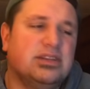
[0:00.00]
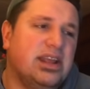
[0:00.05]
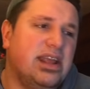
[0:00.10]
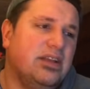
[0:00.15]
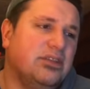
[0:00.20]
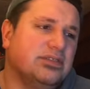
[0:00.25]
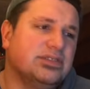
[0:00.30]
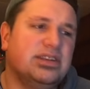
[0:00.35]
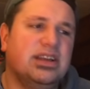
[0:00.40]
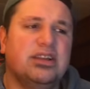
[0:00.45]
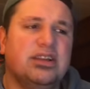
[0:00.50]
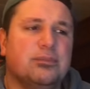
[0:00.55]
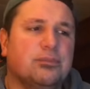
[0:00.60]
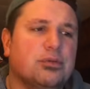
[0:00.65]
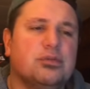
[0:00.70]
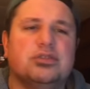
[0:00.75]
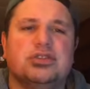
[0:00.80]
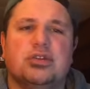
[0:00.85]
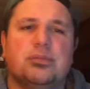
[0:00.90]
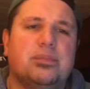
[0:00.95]
The Eagles need a
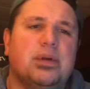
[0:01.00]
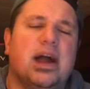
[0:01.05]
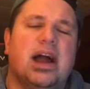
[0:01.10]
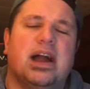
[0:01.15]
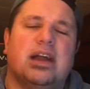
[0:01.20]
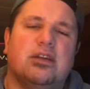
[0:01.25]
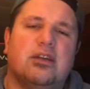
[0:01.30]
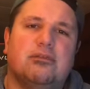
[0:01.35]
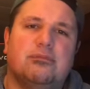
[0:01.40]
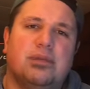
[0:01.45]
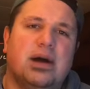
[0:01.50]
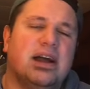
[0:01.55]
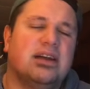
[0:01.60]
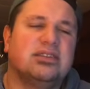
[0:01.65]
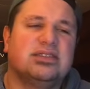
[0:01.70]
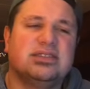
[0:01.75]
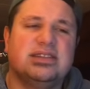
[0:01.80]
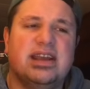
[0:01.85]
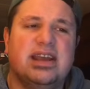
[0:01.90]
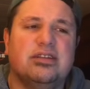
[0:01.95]
bruiser back. You have
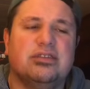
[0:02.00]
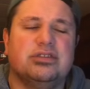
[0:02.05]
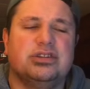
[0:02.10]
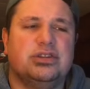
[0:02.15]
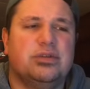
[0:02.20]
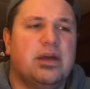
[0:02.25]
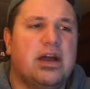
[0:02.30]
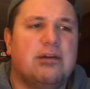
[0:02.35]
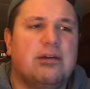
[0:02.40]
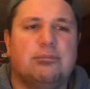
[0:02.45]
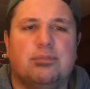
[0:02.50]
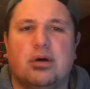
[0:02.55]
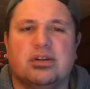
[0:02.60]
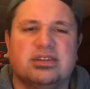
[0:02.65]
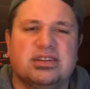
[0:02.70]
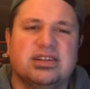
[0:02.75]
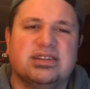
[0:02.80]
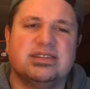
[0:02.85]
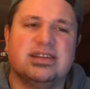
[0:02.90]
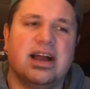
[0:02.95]
Miles Sanders. You have
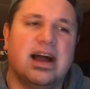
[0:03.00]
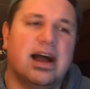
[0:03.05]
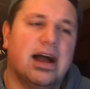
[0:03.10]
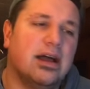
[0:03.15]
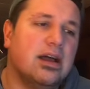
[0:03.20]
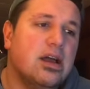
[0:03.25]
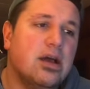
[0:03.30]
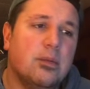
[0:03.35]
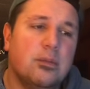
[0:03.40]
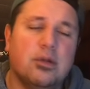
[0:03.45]
Boston Scott.